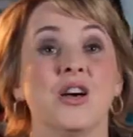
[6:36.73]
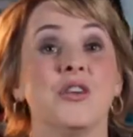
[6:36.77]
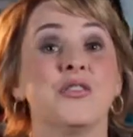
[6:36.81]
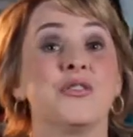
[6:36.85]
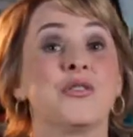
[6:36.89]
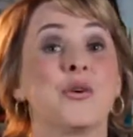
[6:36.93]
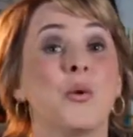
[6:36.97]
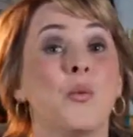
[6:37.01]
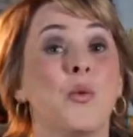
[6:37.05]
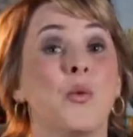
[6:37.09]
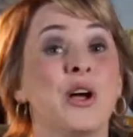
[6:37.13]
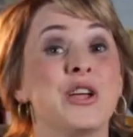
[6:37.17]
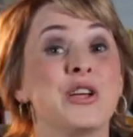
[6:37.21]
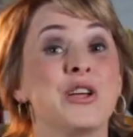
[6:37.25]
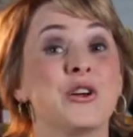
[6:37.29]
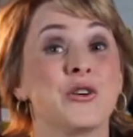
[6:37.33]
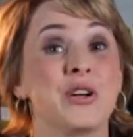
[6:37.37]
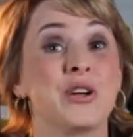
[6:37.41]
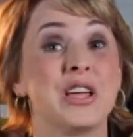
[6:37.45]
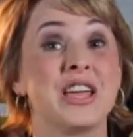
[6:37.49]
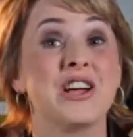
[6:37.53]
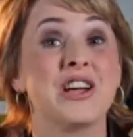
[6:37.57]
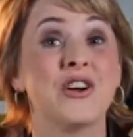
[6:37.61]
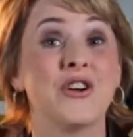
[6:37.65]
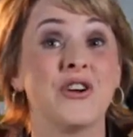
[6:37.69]
So what you're
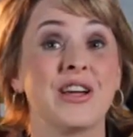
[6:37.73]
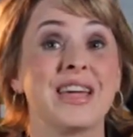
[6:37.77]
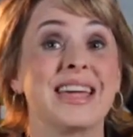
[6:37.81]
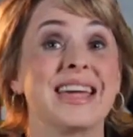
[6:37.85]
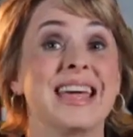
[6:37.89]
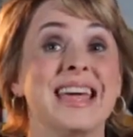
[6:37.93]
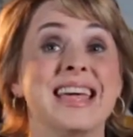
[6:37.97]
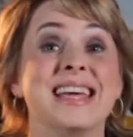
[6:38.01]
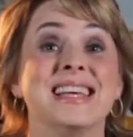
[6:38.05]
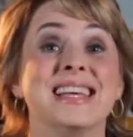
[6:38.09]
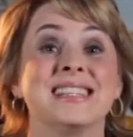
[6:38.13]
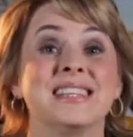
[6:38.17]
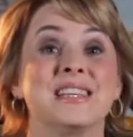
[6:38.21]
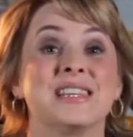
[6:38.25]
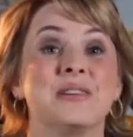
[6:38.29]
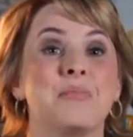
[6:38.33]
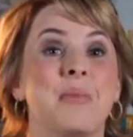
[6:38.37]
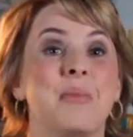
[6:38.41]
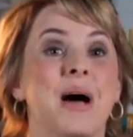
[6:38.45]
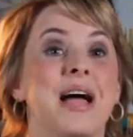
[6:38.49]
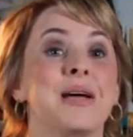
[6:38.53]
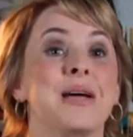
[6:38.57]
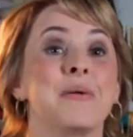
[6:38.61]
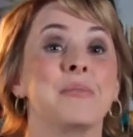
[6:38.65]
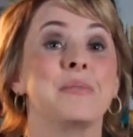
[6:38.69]
hearing isn't
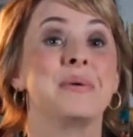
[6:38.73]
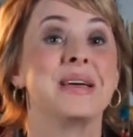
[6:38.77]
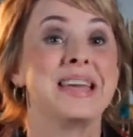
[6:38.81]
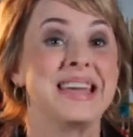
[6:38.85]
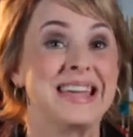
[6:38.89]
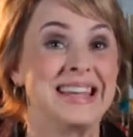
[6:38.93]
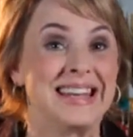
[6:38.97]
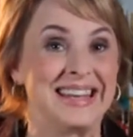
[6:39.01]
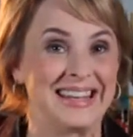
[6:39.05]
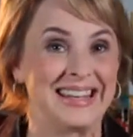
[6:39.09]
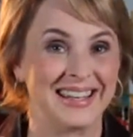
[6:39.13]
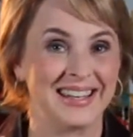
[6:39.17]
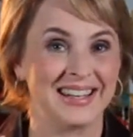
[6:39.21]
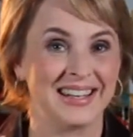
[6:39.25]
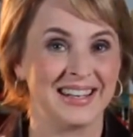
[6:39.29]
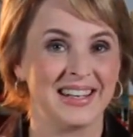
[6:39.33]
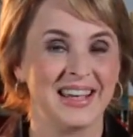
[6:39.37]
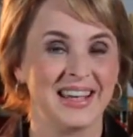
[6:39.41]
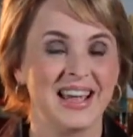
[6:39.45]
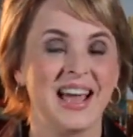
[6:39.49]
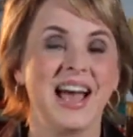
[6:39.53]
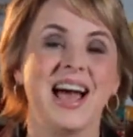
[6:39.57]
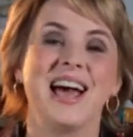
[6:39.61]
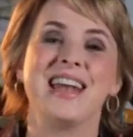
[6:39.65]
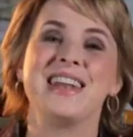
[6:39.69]
my opinion.
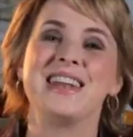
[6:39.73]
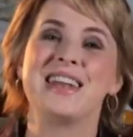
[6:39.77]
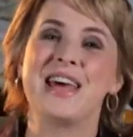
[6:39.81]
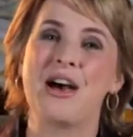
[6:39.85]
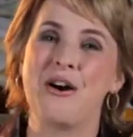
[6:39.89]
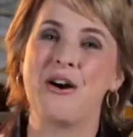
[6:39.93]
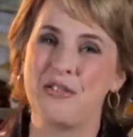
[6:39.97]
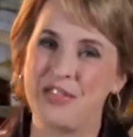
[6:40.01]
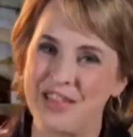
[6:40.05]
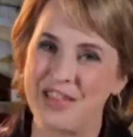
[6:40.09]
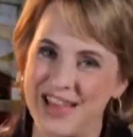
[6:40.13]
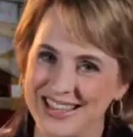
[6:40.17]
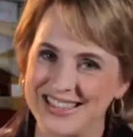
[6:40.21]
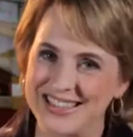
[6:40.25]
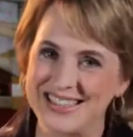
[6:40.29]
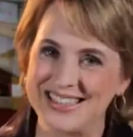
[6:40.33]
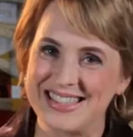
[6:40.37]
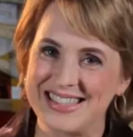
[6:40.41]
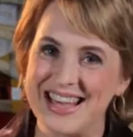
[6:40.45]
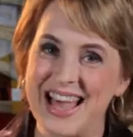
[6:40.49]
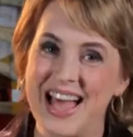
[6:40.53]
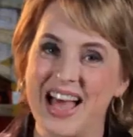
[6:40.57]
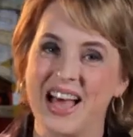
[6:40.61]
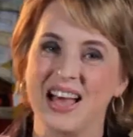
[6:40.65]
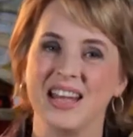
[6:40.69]
Now that
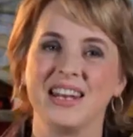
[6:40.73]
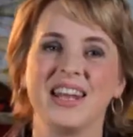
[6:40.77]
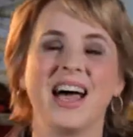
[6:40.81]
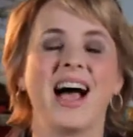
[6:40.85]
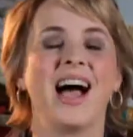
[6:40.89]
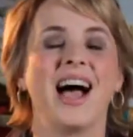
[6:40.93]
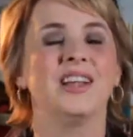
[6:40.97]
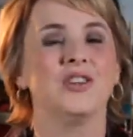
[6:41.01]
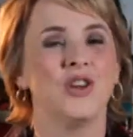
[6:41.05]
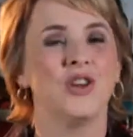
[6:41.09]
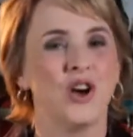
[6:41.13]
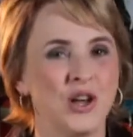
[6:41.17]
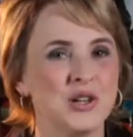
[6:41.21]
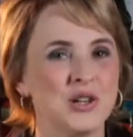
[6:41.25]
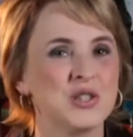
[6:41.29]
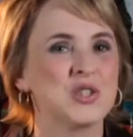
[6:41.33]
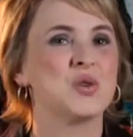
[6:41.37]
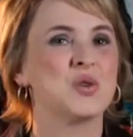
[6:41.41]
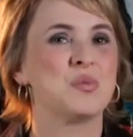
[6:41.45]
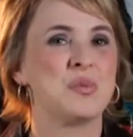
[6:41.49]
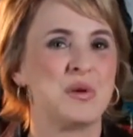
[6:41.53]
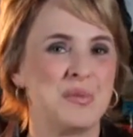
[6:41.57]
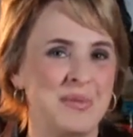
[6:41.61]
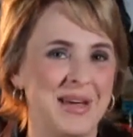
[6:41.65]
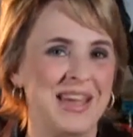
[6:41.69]
said, I'll also
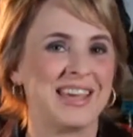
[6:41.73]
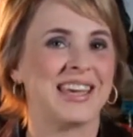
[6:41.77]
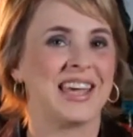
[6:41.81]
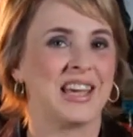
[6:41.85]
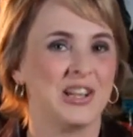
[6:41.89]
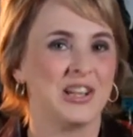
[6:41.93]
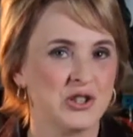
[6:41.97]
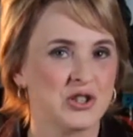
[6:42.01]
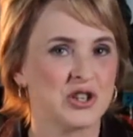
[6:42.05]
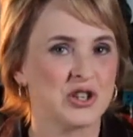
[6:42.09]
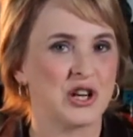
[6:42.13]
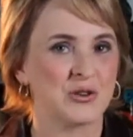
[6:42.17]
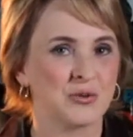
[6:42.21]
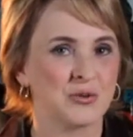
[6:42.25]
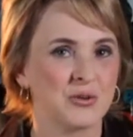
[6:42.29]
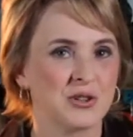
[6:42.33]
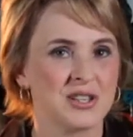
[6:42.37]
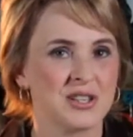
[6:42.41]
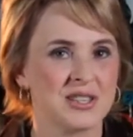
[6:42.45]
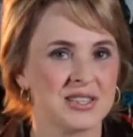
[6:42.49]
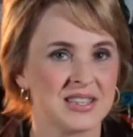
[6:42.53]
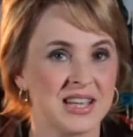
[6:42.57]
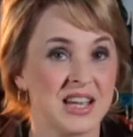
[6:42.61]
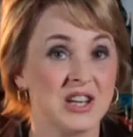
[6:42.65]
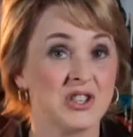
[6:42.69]
be making
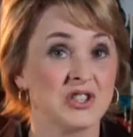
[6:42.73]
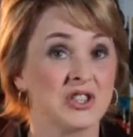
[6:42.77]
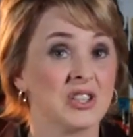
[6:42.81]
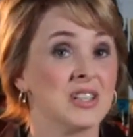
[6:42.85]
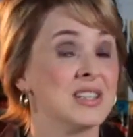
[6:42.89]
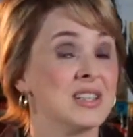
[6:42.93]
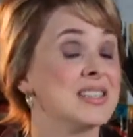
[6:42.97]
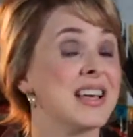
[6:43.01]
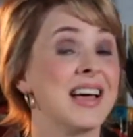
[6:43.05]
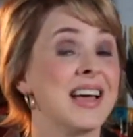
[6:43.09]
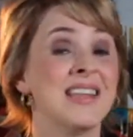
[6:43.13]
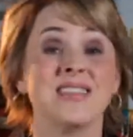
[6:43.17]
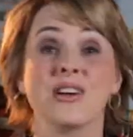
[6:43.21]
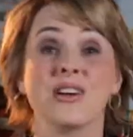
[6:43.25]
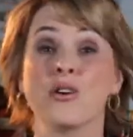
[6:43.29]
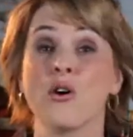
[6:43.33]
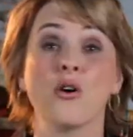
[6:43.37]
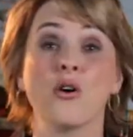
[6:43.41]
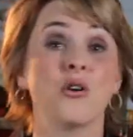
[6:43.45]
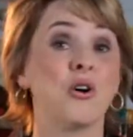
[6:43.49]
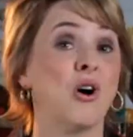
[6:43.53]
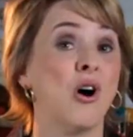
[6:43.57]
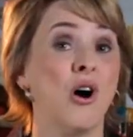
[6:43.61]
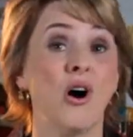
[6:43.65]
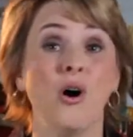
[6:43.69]
generalizations and there
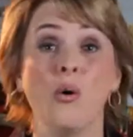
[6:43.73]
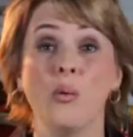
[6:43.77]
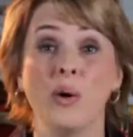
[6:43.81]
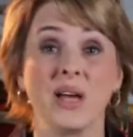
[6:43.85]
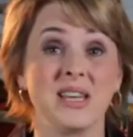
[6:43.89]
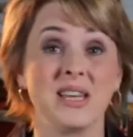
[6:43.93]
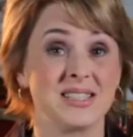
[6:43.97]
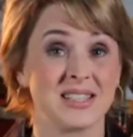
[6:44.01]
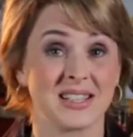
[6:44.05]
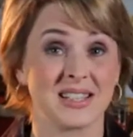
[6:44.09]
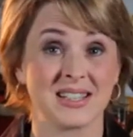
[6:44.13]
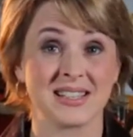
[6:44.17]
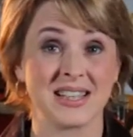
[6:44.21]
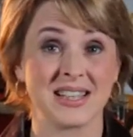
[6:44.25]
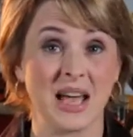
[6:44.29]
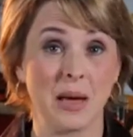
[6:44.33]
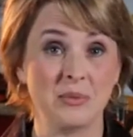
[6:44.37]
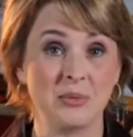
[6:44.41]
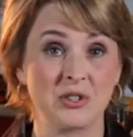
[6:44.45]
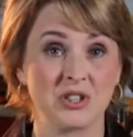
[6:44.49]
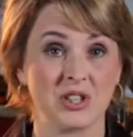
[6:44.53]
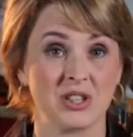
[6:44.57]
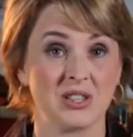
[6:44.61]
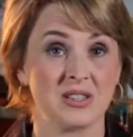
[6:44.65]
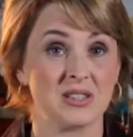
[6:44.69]
are always
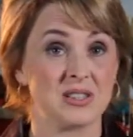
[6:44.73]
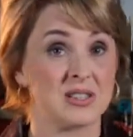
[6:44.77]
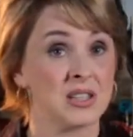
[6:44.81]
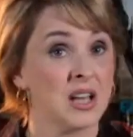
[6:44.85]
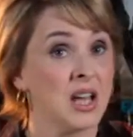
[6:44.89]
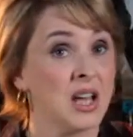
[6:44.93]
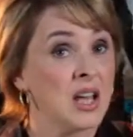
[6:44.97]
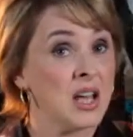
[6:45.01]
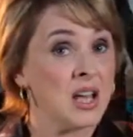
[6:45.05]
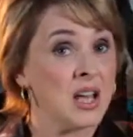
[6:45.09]
exceptions.